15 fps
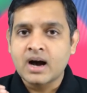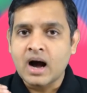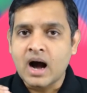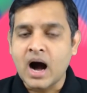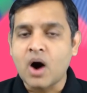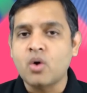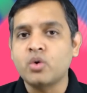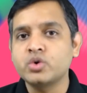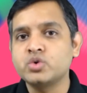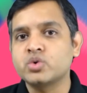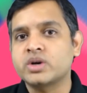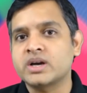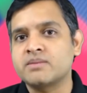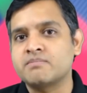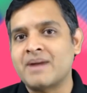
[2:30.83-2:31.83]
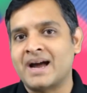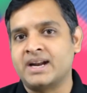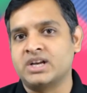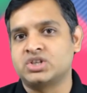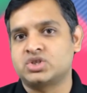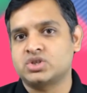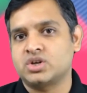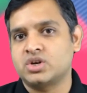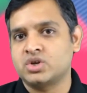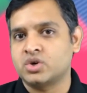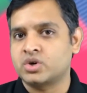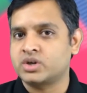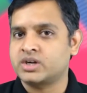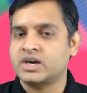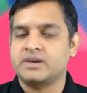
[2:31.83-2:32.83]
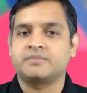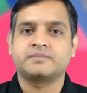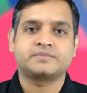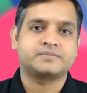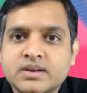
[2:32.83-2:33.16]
how you can manage your time.